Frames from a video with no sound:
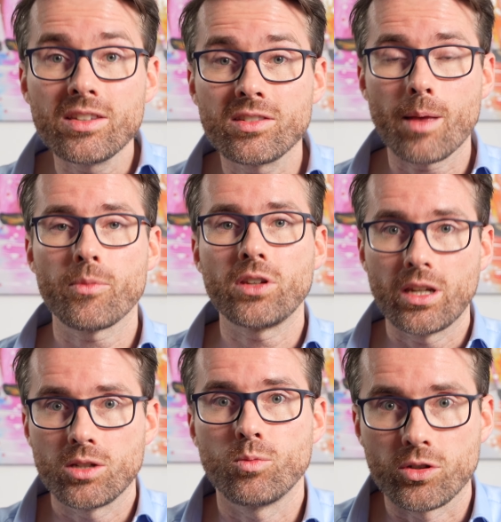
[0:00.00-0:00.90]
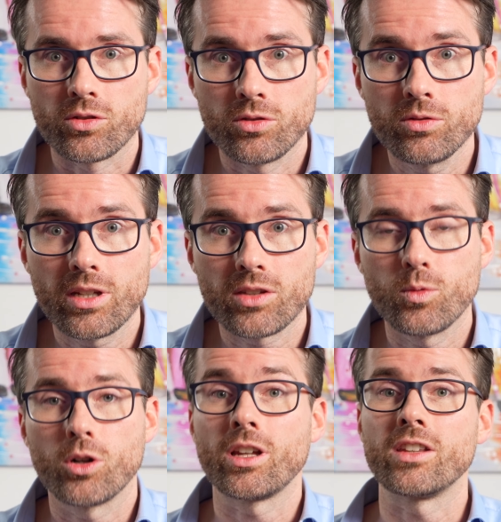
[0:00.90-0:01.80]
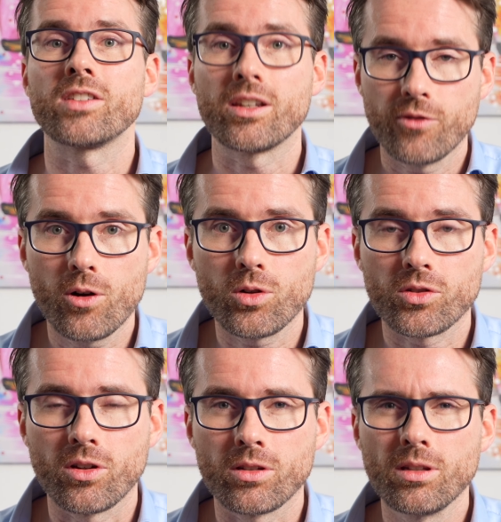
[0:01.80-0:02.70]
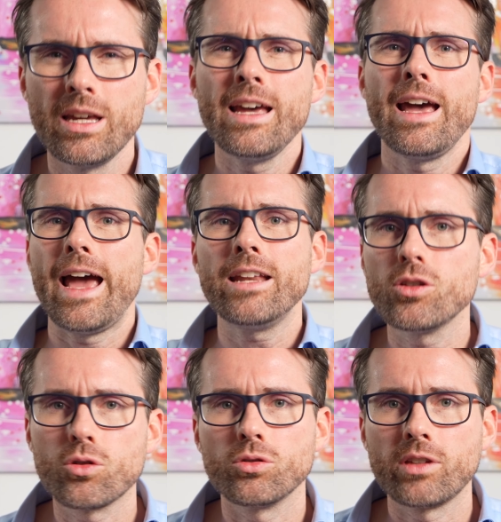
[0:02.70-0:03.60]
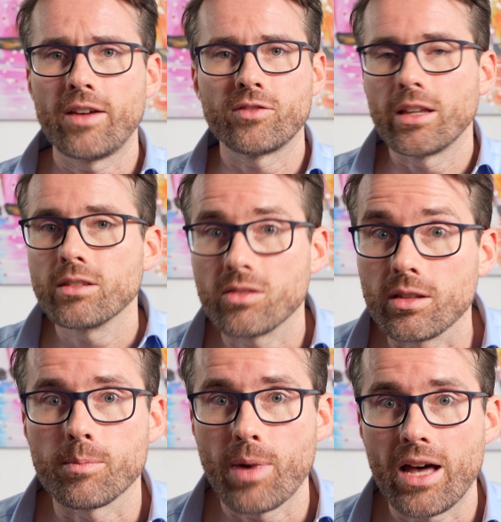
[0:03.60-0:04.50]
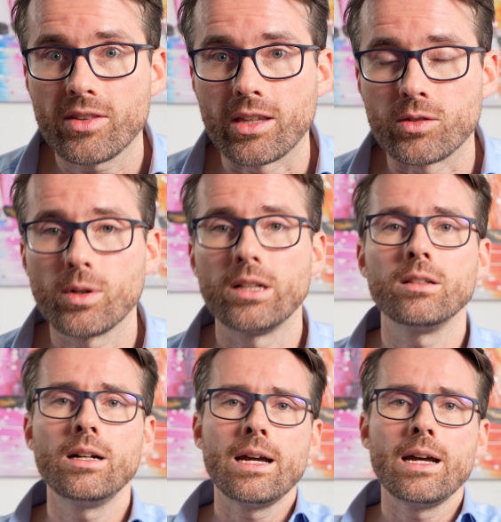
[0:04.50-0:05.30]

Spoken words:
is something that you want to do in this quarter and set focus on. And you could have done this in the past as well,